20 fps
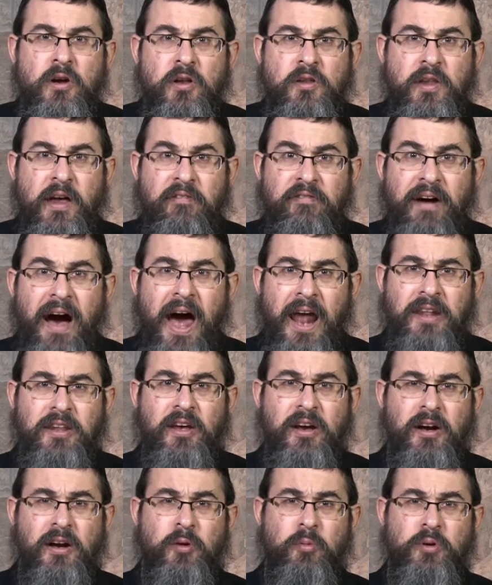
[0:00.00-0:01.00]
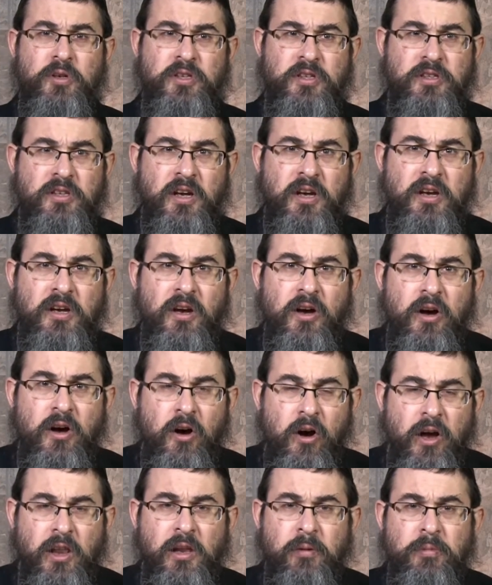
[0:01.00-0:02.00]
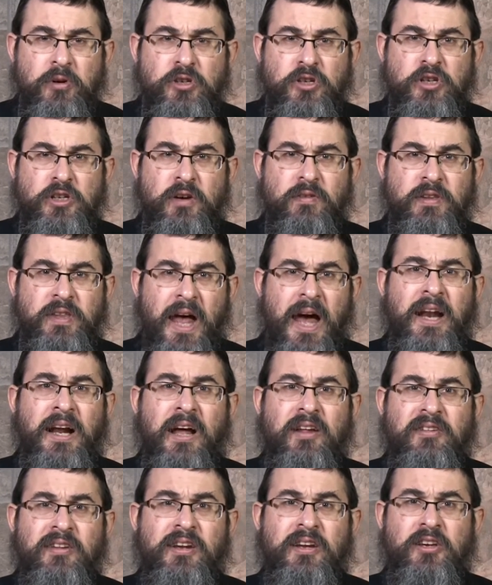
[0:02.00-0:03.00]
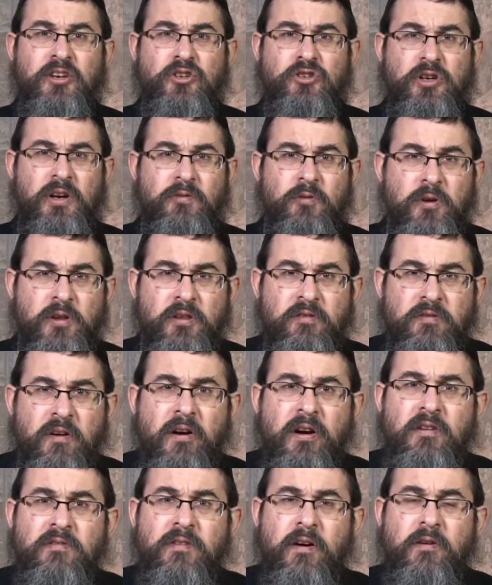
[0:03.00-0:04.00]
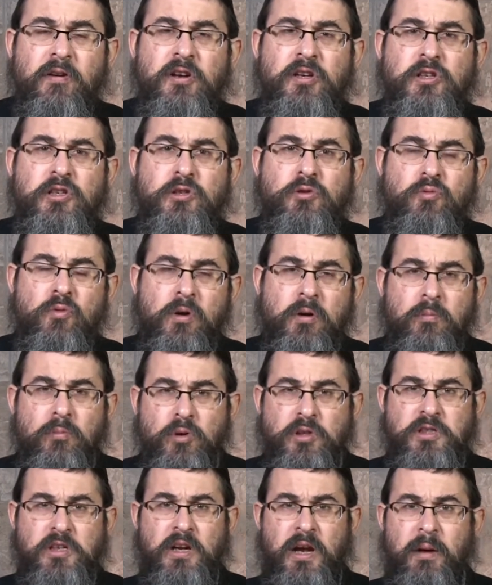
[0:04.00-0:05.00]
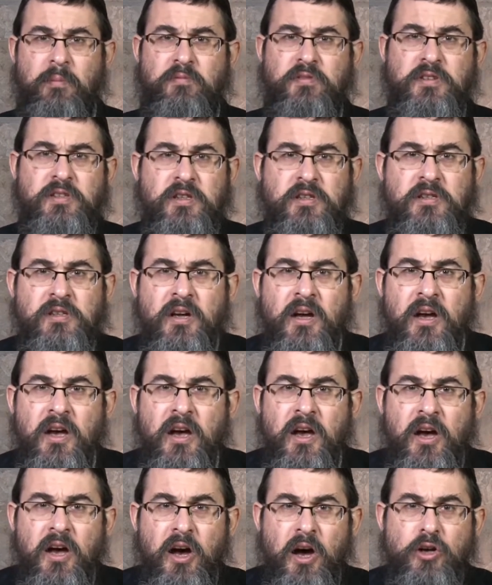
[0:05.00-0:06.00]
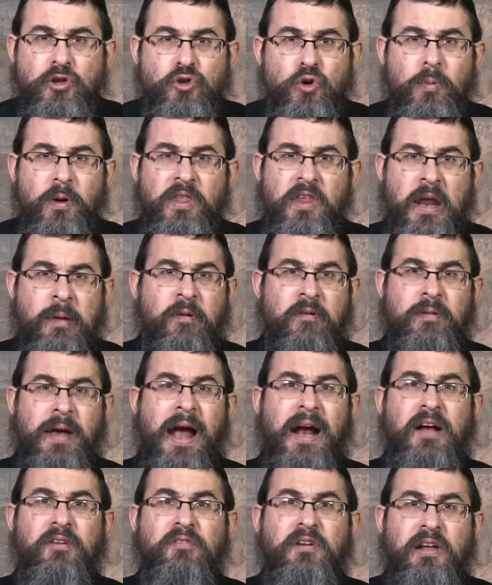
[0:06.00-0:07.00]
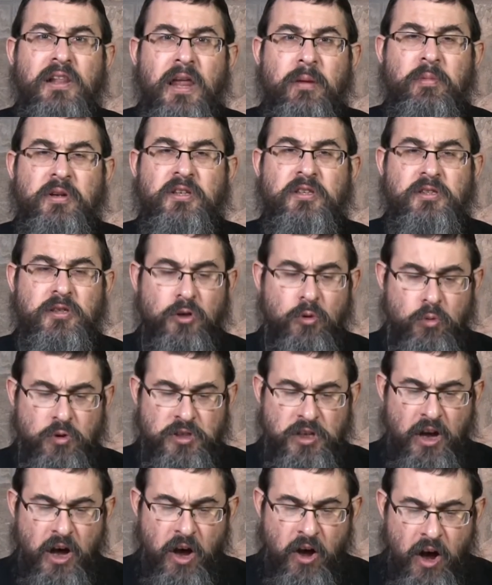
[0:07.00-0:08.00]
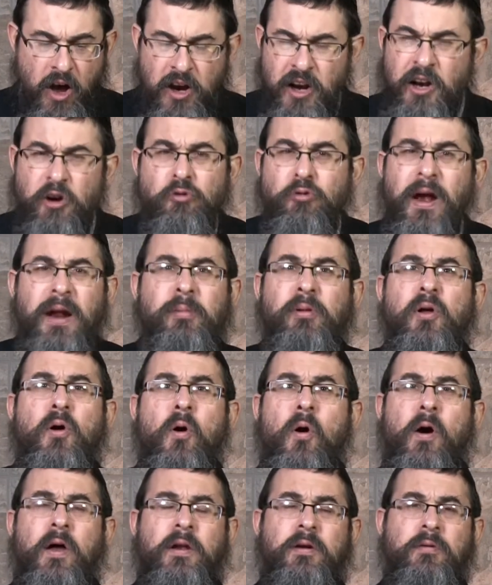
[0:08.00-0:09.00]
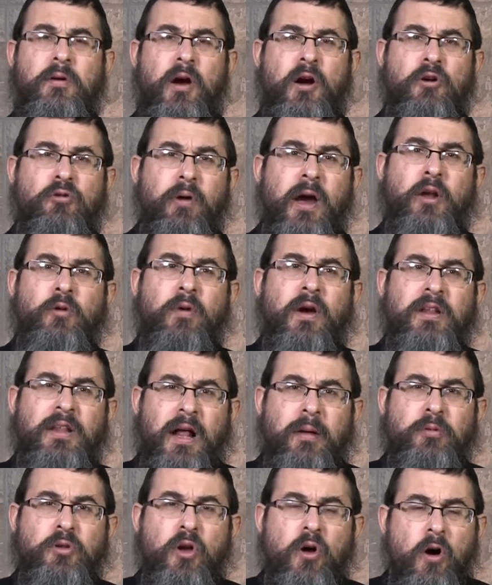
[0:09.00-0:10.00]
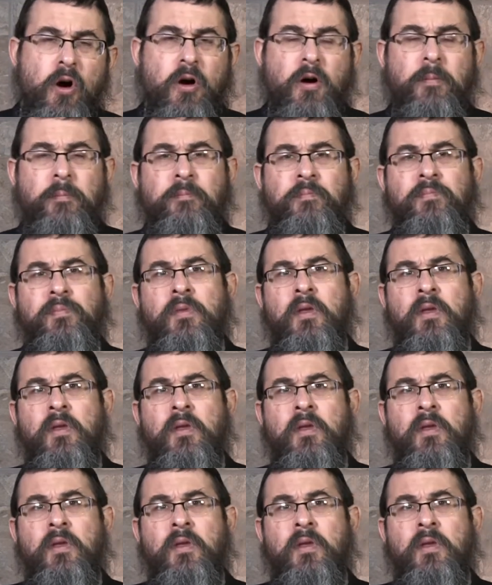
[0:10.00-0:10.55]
Navardik, which is a Oilamish uh, yeshiva, non Hasidic yeshiva, with a very, very strong Musar emphasis, a Jew by the name of Yankov Clements, who was a, an incredible Gaon, a great, great Talmud Chacham,